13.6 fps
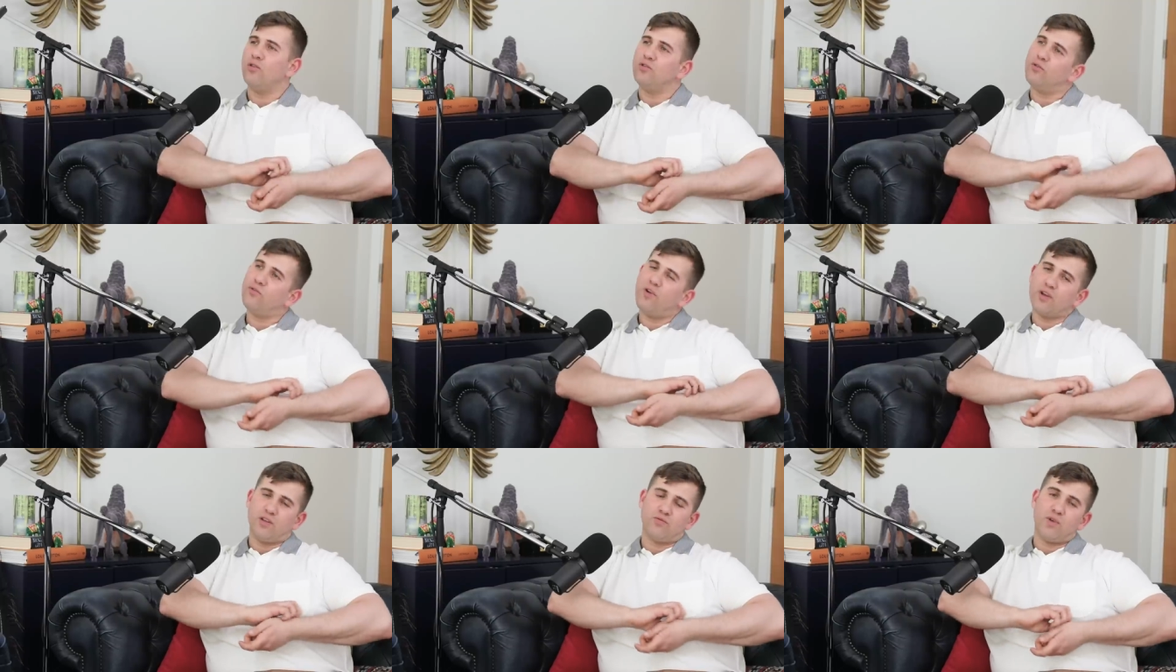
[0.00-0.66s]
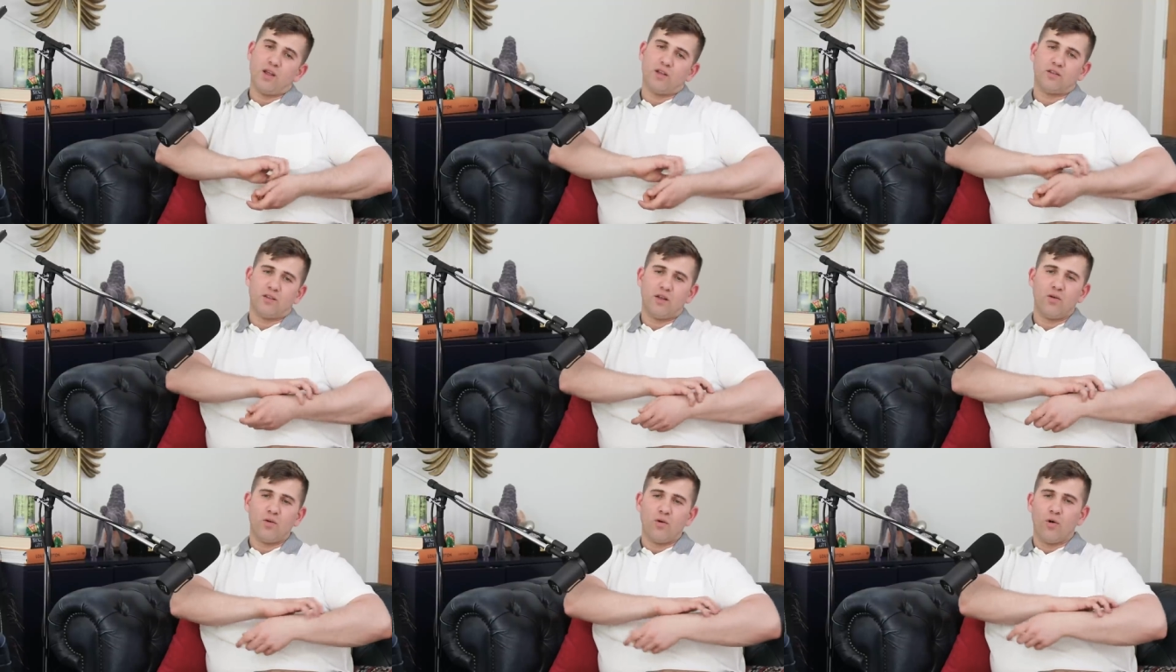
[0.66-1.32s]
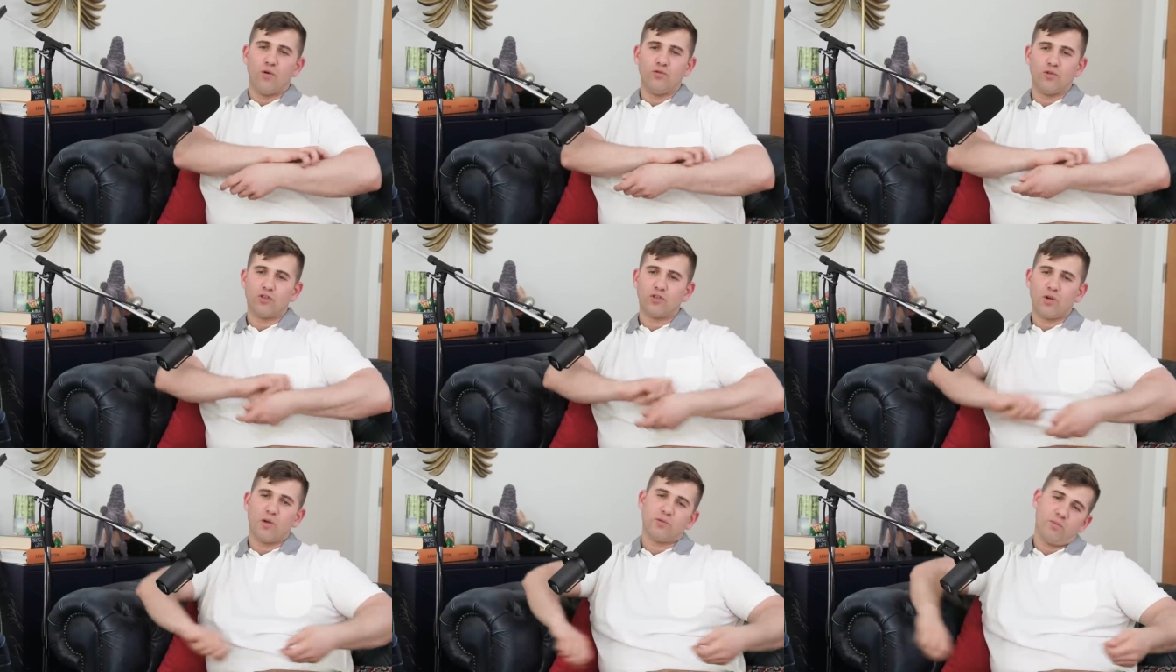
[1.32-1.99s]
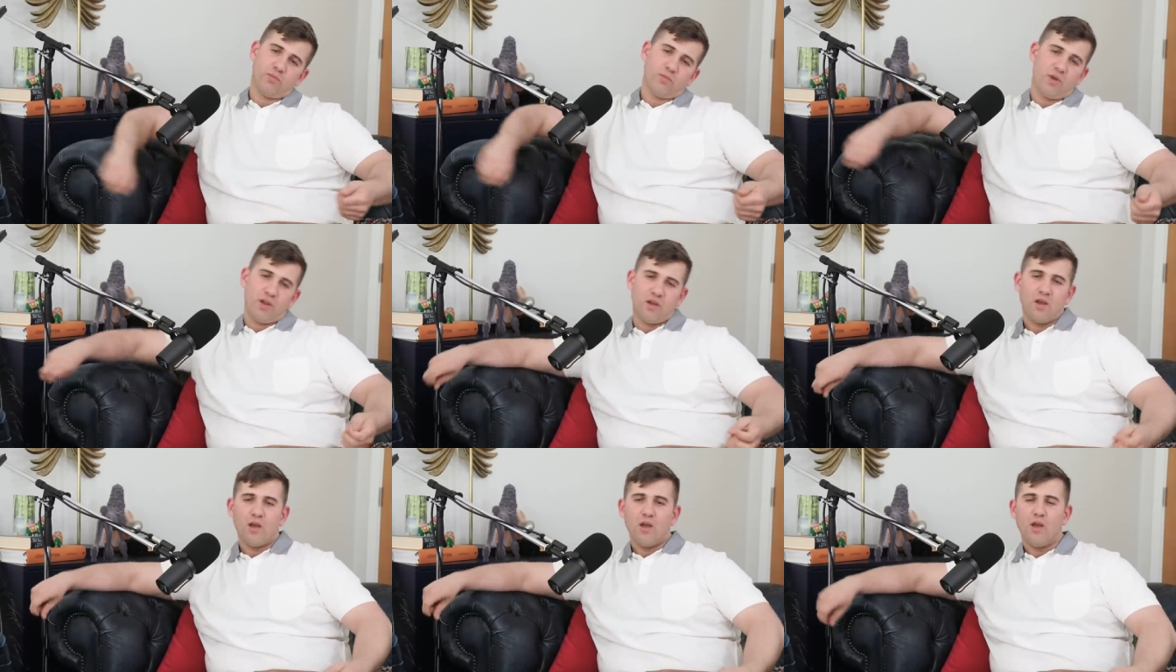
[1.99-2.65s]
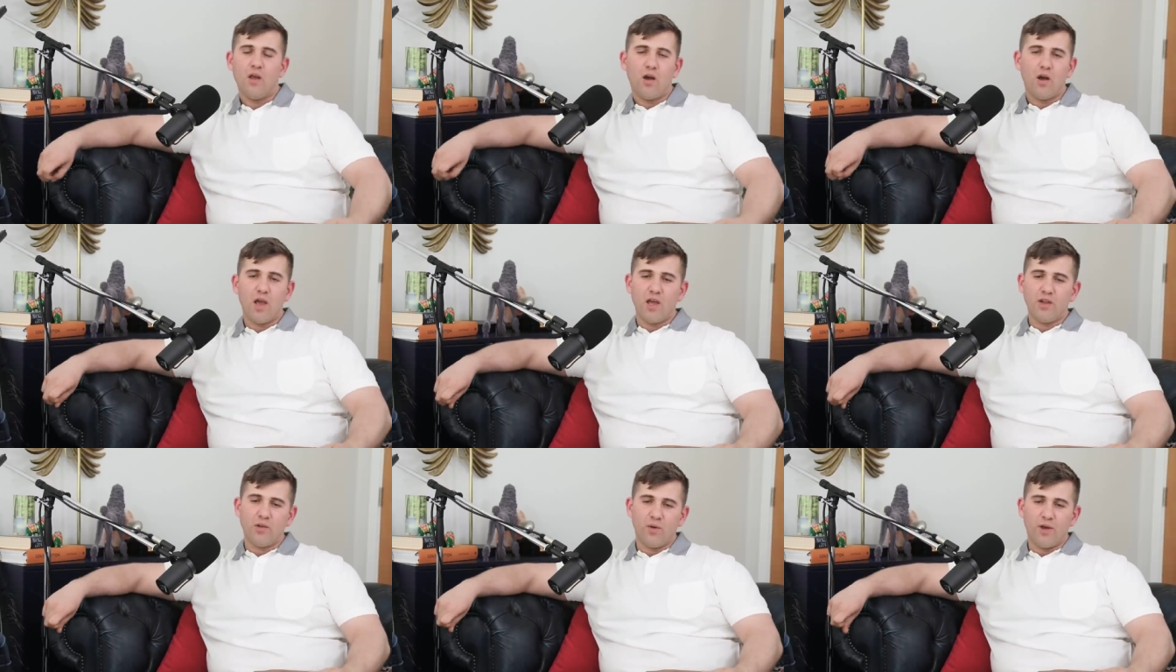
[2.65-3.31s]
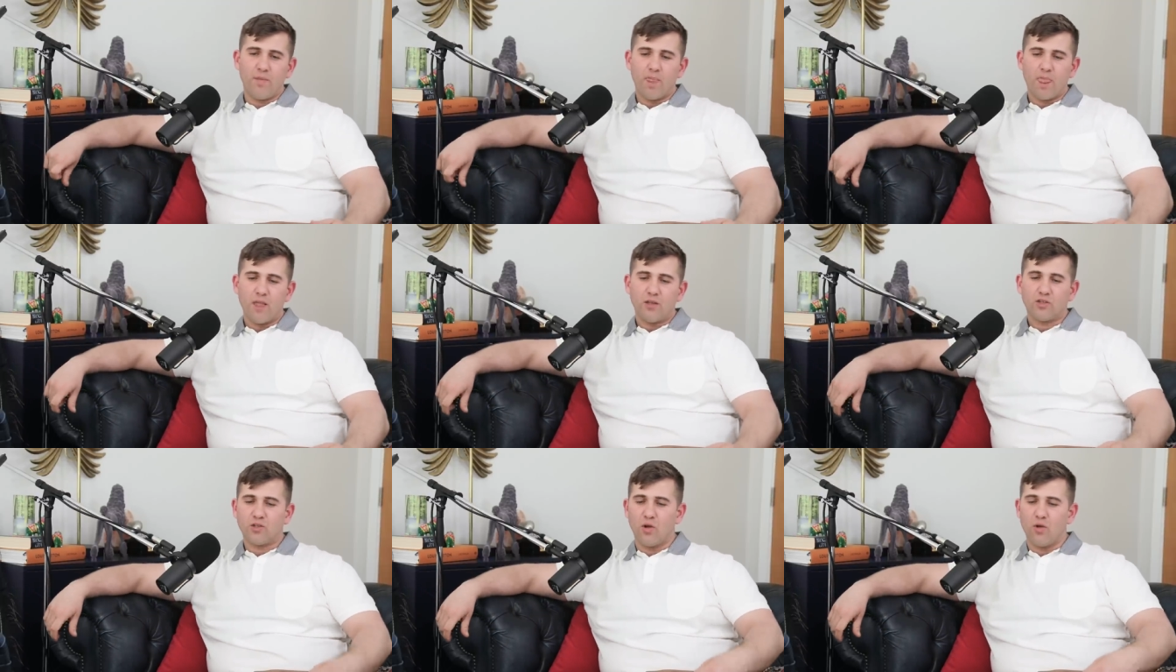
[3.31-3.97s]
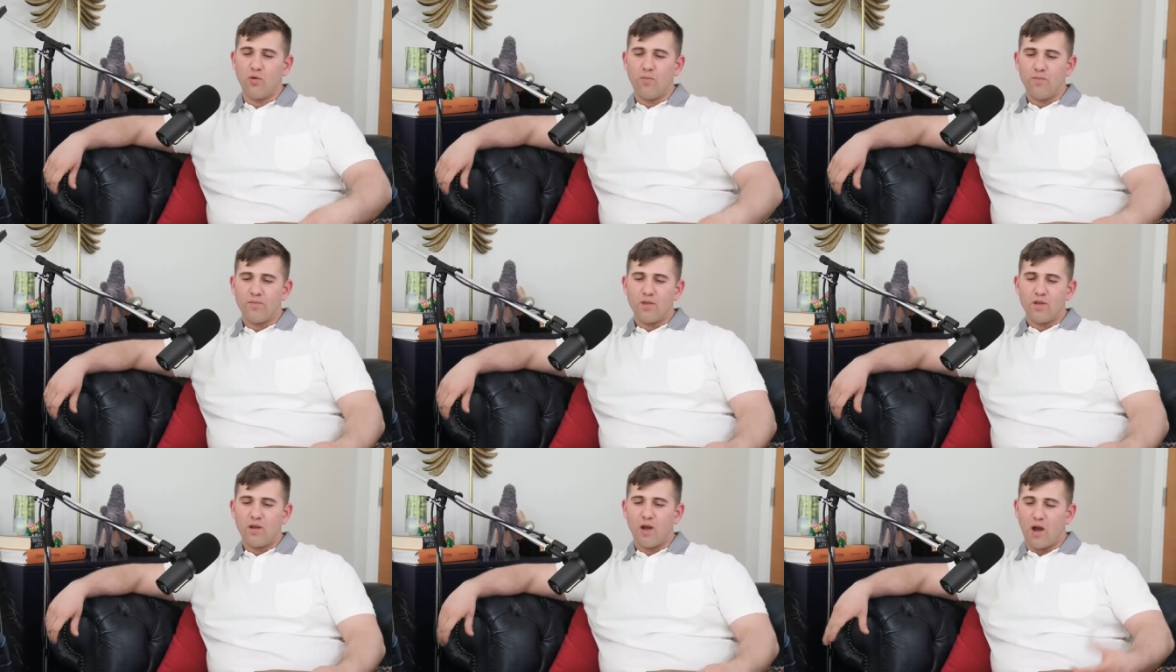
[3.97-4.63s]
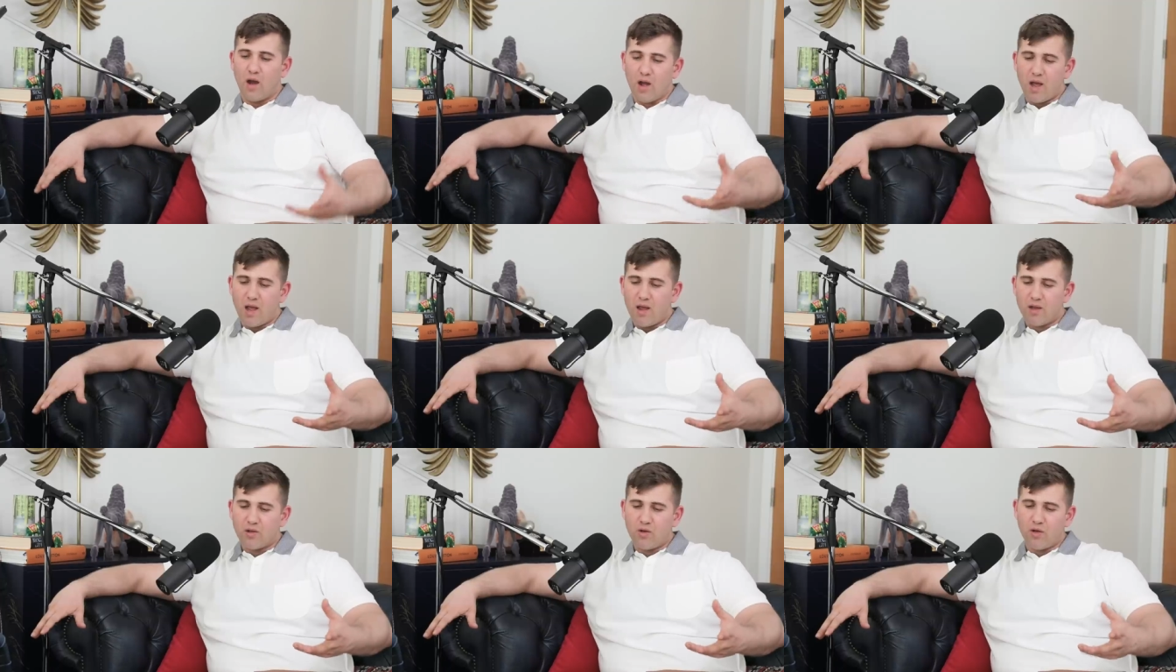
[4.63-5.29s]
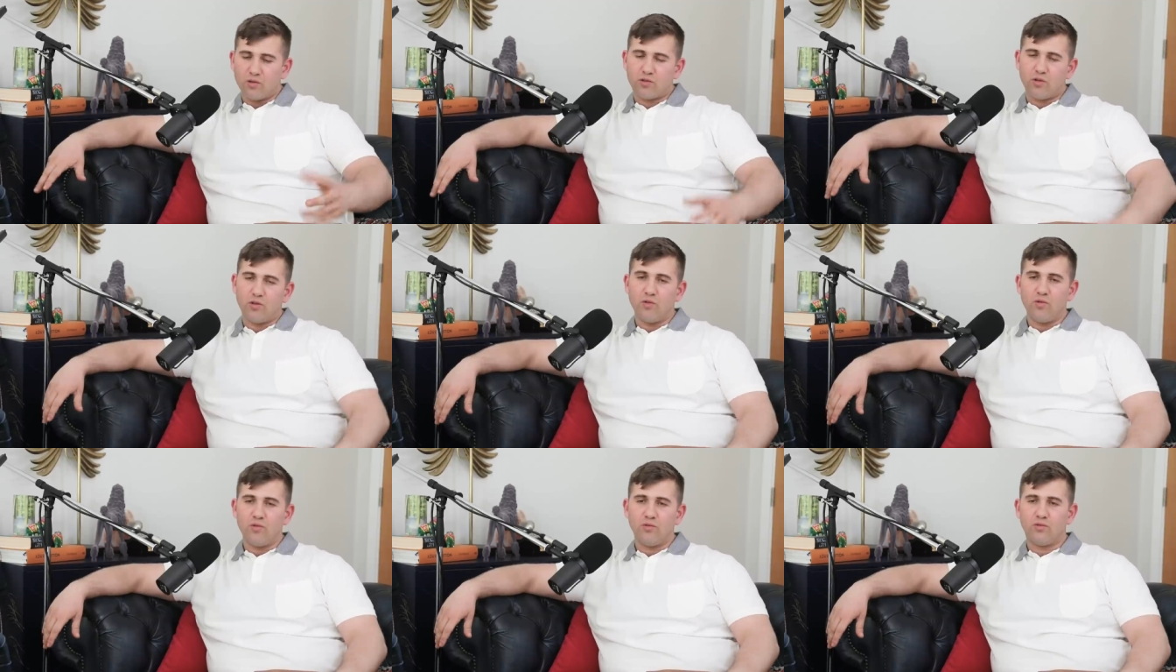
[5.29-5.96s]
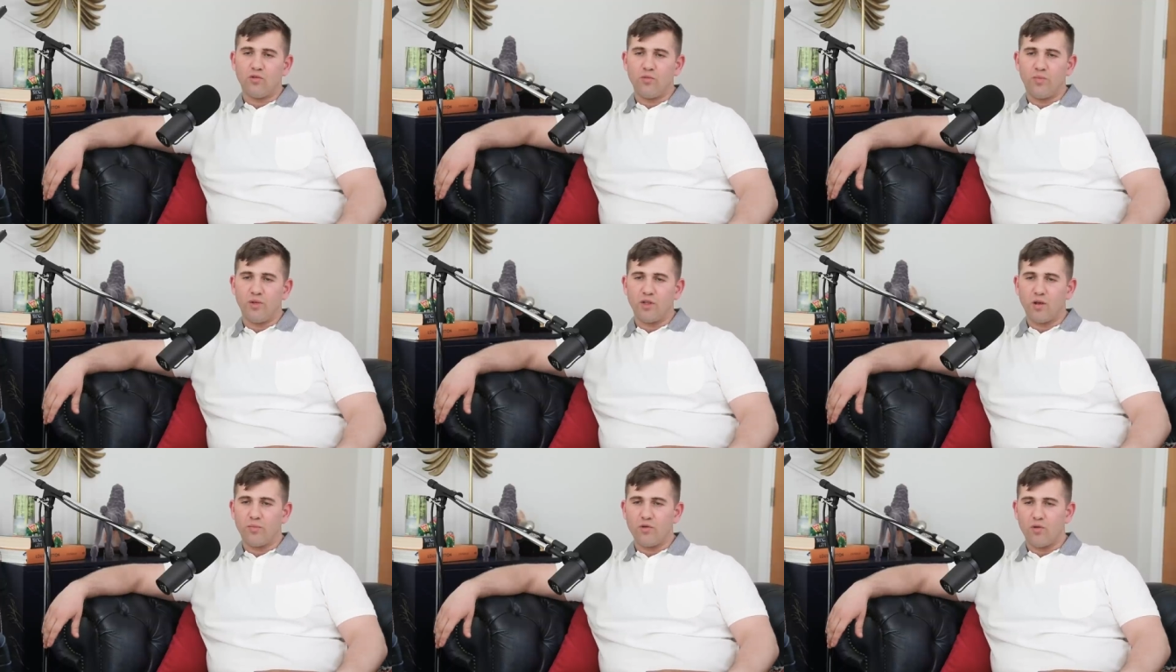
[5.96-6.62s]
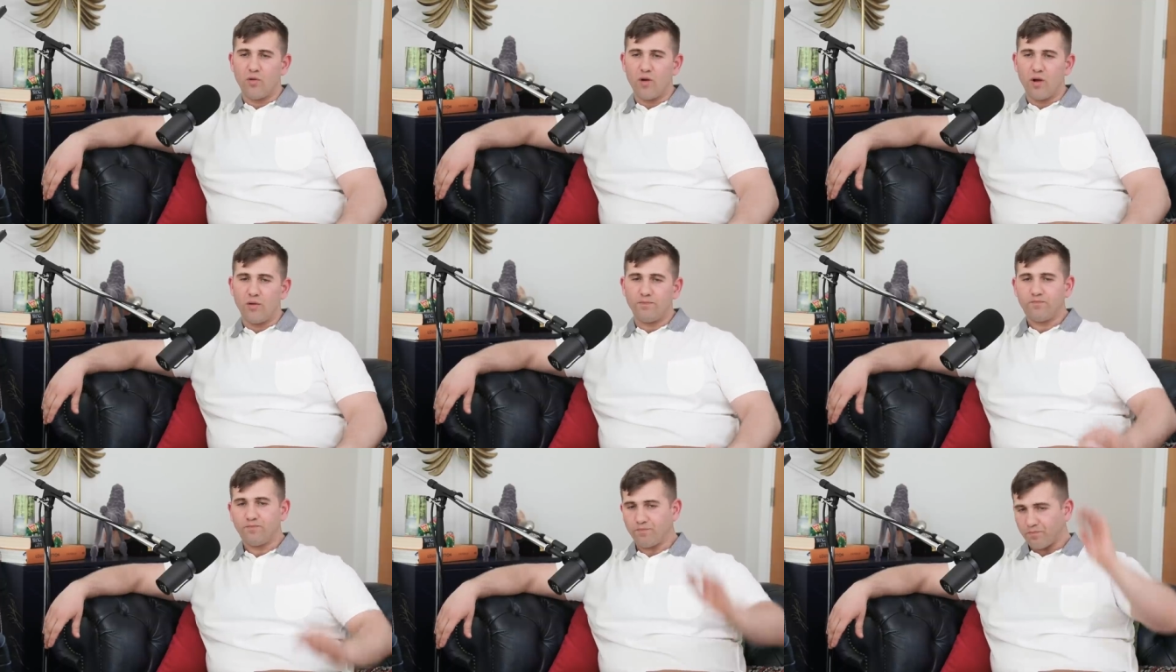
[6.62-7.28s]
own your fucking ranks, yeah? Own your stripes, mate. Anyway, so I got to 2 PWR.